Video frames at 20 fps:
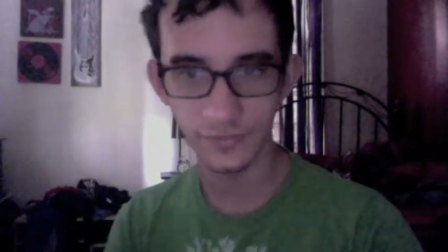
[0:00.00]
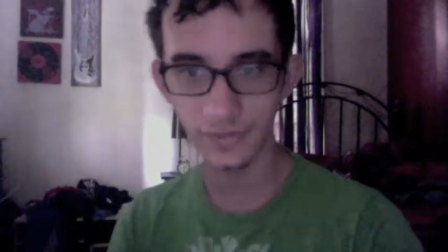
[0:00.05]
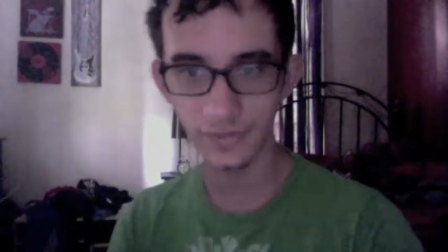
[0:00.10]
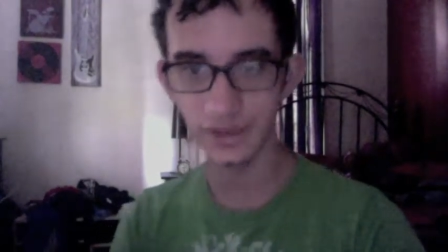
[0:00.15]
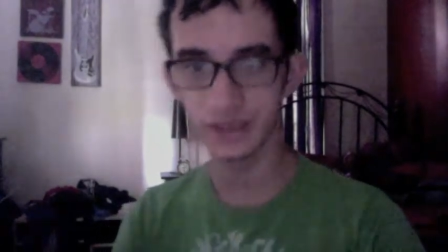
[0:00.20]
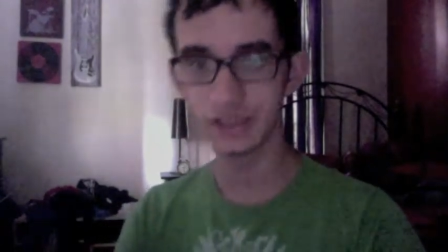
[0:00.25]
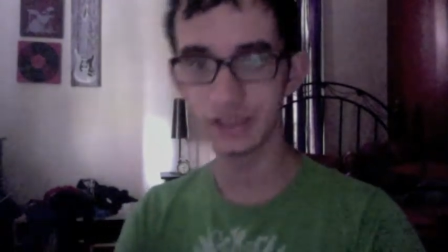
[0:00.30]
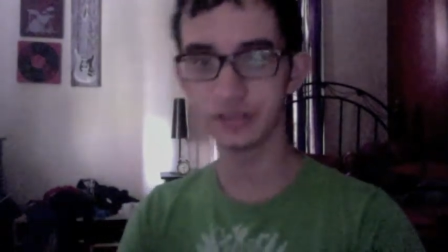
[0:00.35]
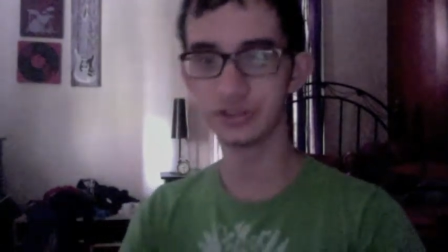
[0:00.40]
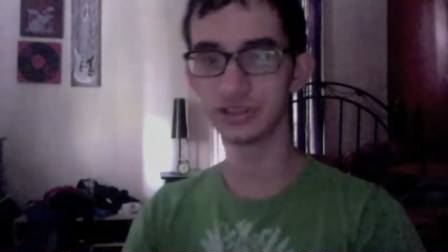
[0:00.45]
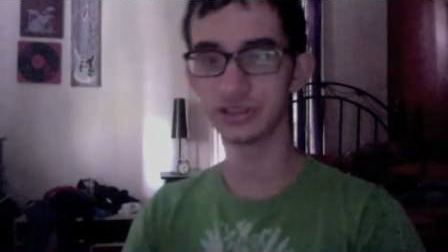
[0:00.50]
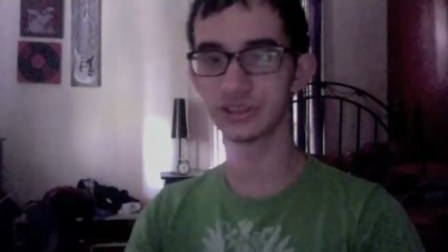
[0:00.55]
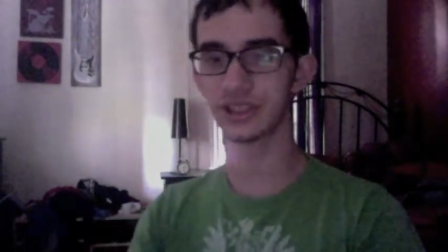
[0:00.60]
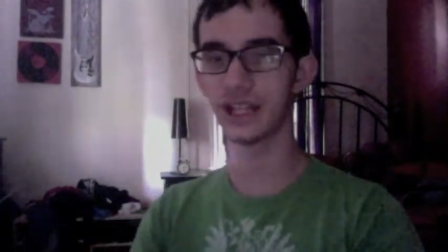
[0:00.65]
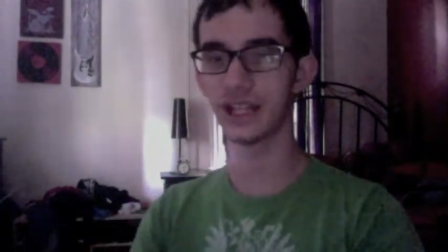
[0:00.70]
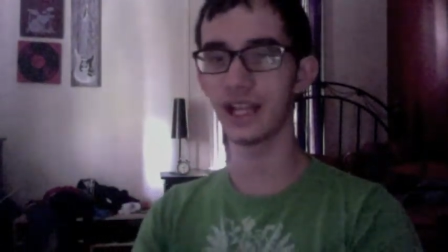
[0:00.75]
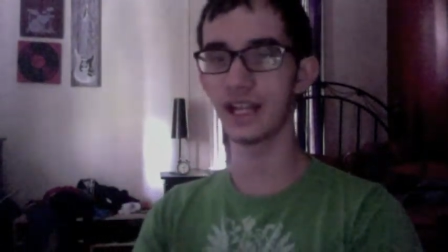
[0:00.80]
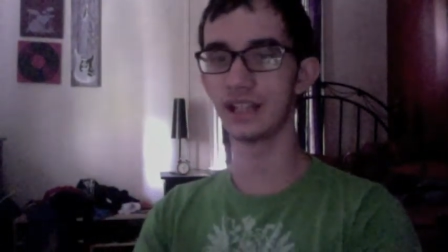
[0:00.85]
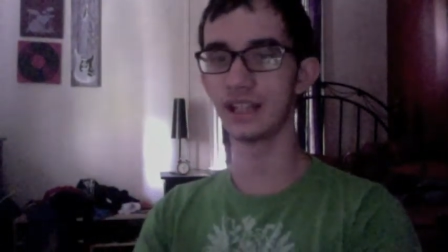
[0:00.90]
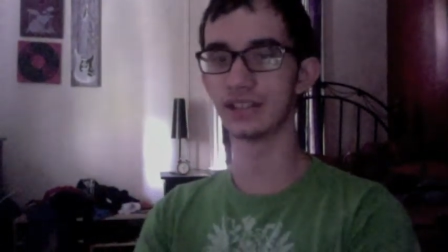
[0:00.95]
they're just
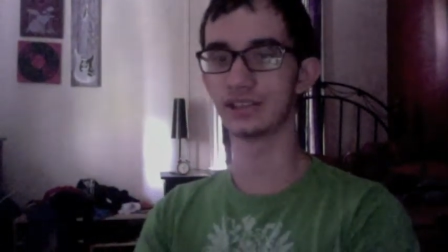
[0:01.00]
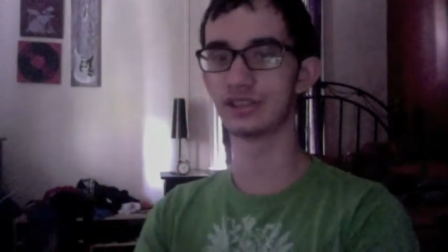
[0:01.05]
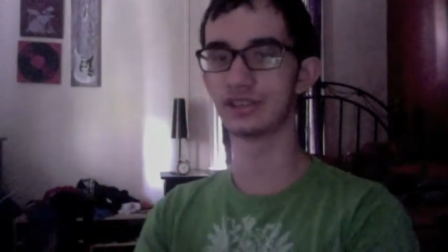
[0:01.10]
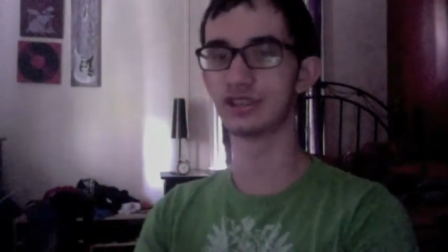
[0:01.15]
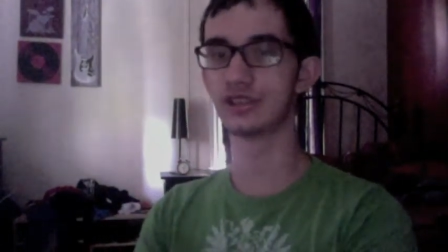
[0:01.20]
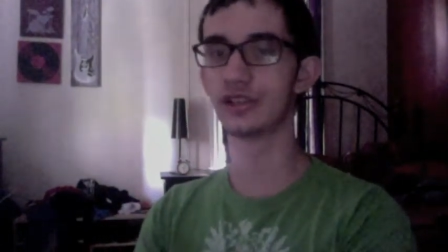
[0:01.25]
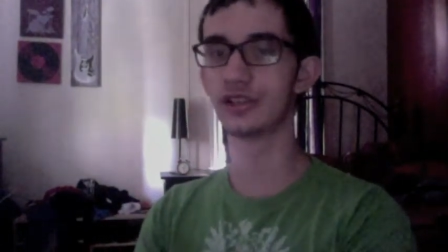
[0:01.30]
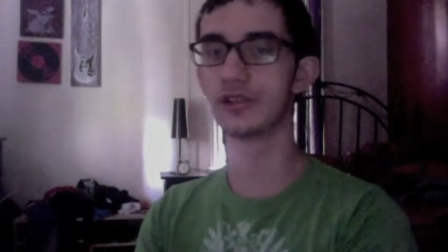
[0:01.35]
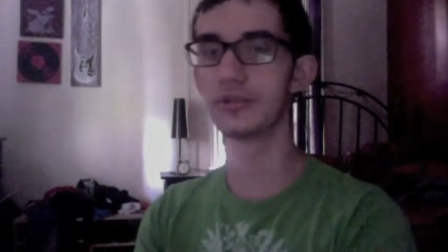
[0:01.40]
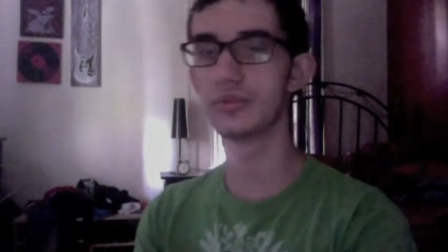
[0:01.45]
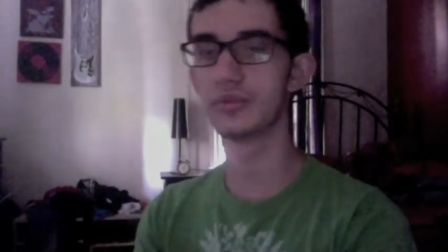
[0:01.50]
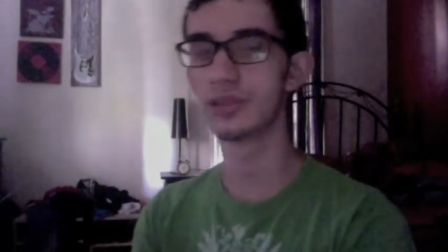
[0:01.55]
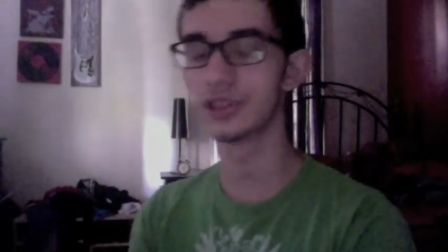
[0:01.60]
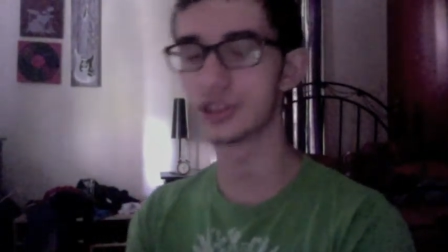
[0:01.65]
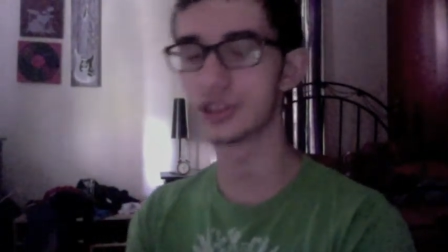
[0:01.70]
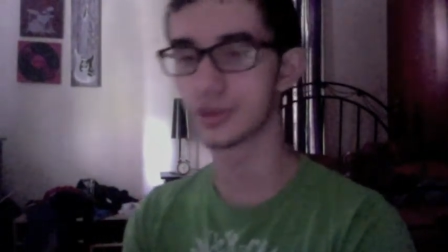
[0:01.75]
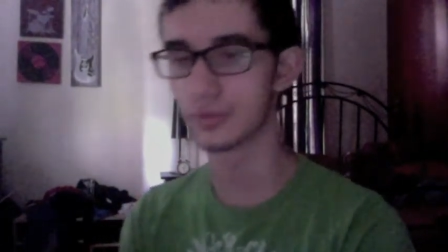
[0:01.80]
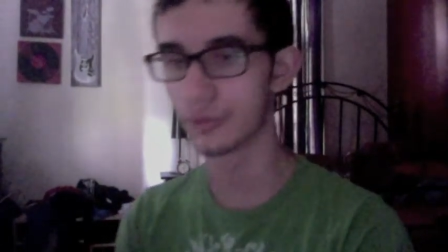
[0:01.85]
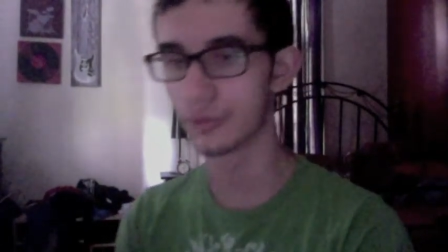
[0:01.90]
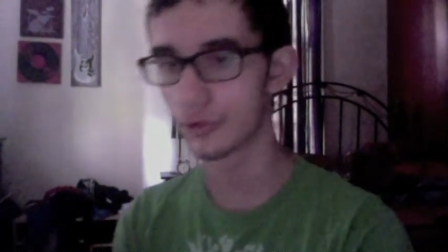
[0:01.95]
adding so
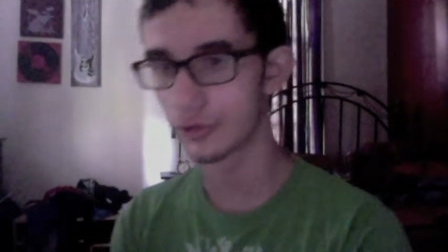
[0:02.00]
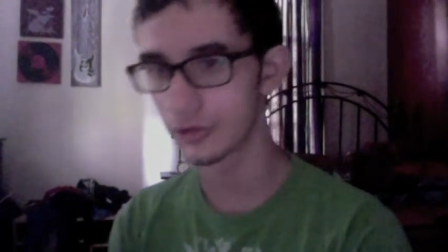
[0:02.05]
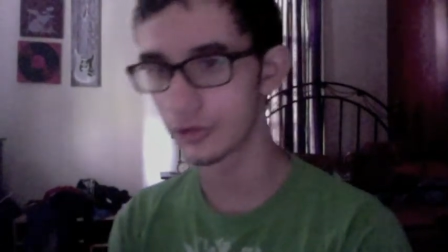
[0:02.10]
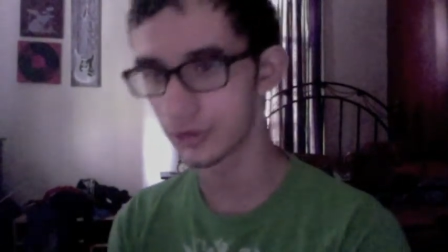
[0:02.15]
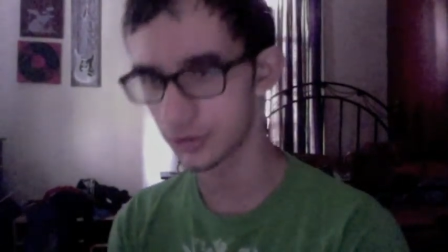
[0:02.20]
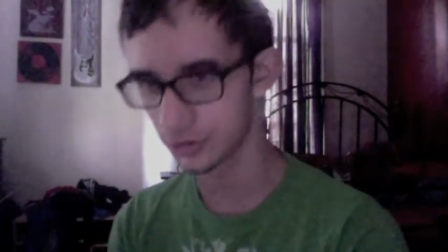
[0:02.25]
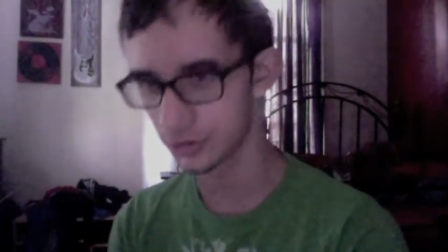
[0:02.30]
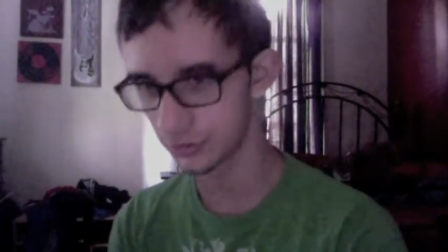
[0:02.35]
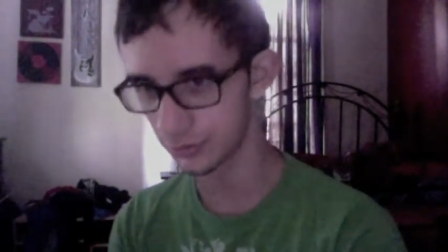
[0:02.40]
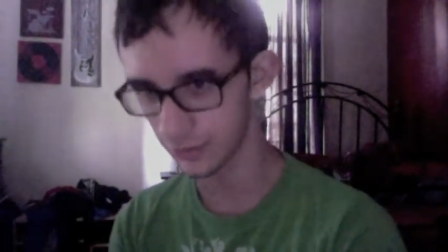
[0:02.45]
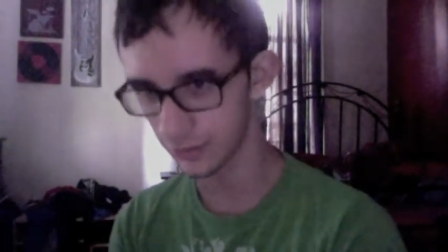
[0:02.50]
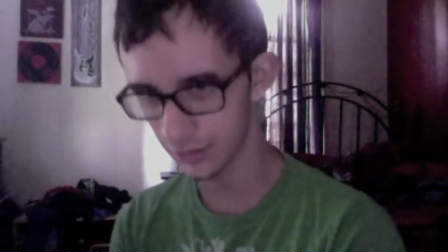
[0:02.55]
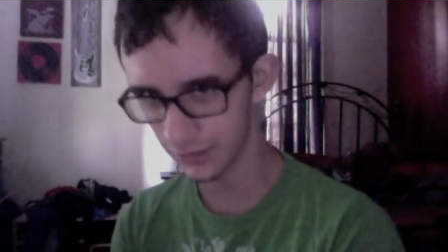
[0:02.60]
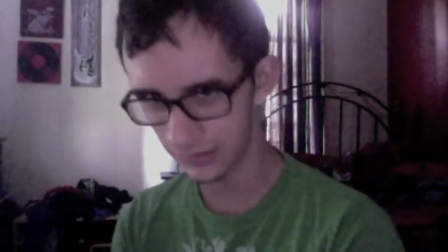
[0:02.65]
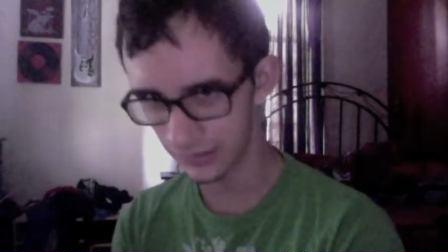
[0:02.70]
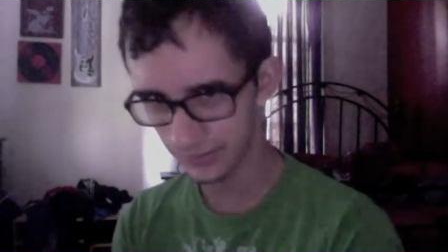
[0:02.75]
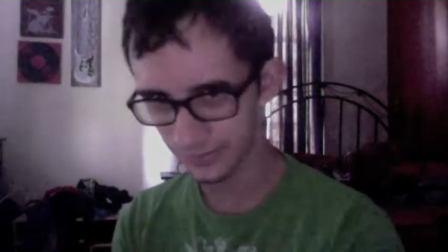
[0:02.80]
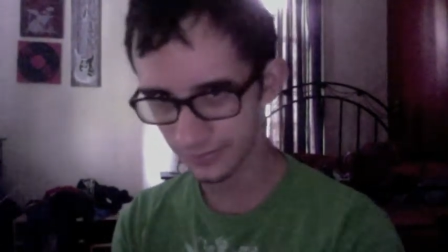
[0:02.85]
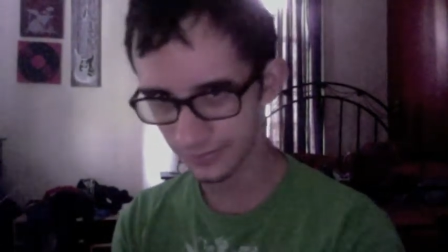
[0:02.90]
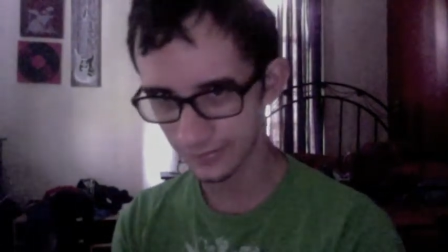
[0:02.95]
much more to it
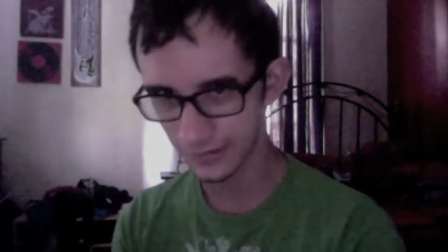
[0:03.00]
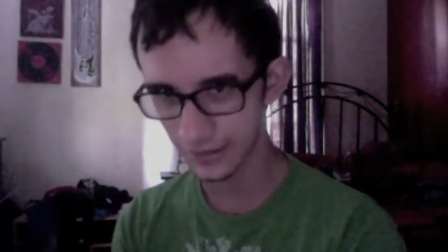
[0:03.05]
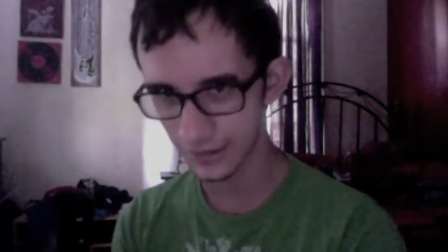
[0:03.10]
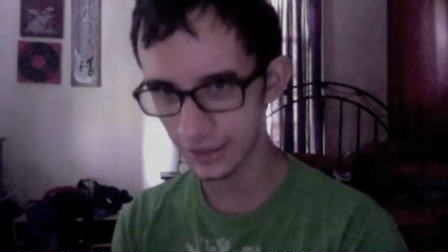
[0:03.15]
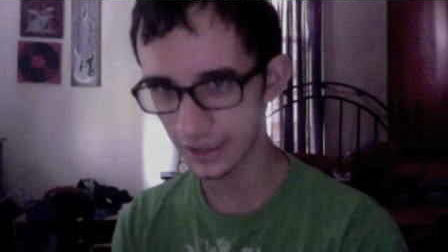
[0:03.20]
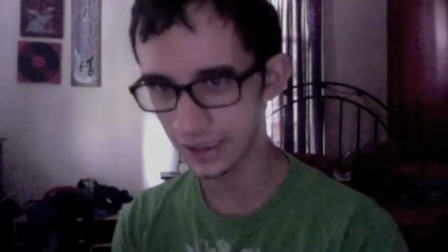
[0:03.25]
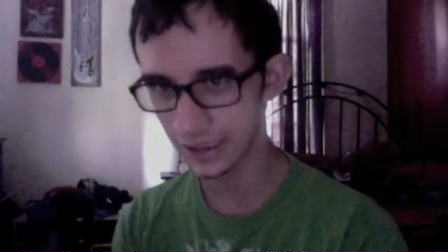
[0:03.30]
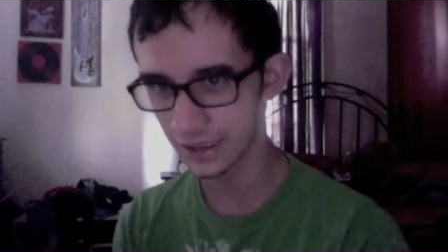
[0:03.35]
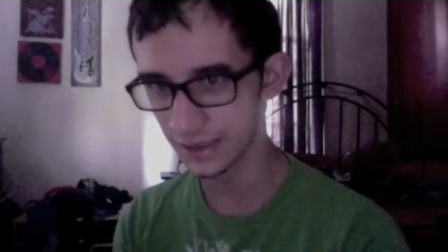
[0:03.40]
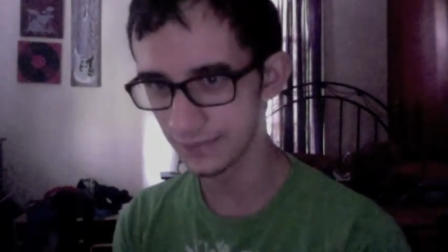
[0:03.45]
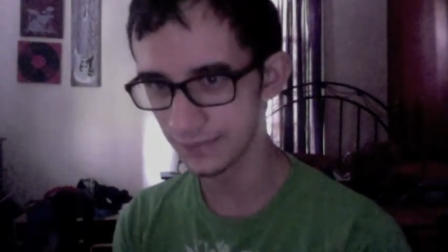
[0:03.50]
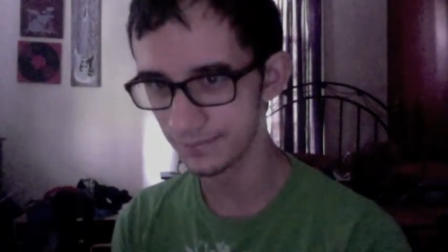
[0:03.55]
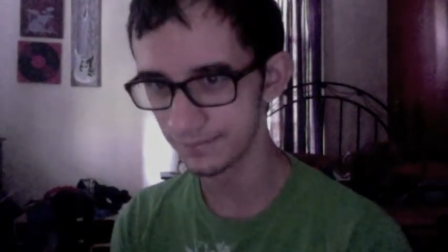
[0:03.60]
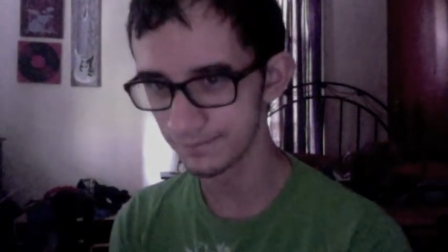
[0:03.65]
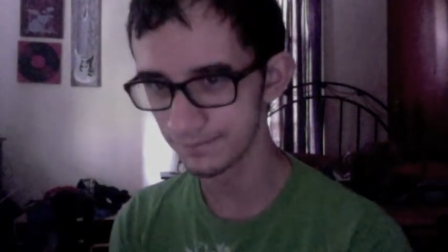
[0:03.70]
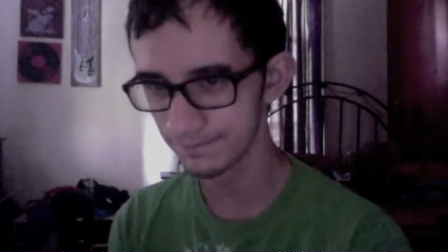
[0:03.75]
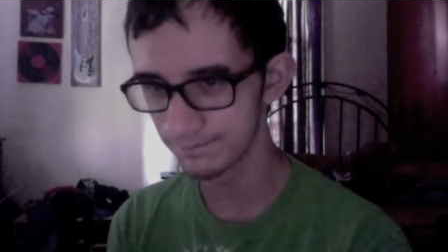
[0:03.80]
and